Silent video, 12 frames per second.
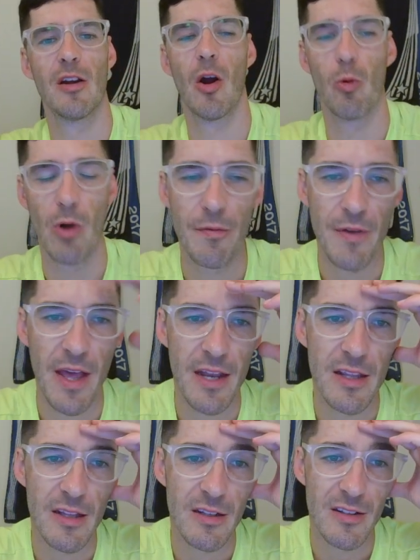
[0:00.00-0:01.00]
A rough
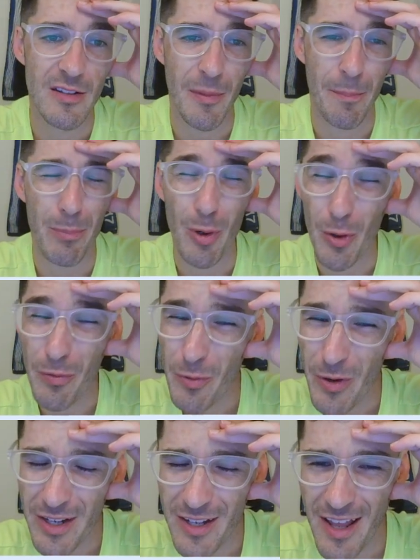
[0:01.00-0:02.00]
edit, a
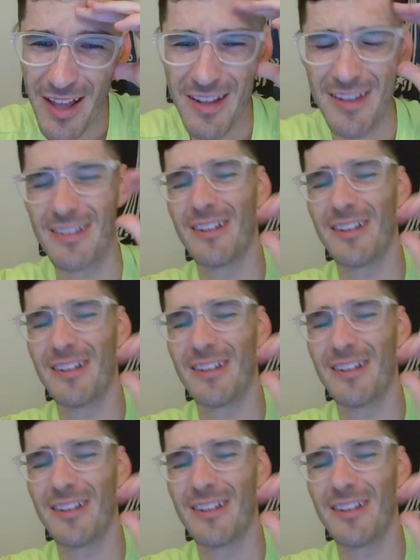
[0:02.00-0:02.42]
perforated edit,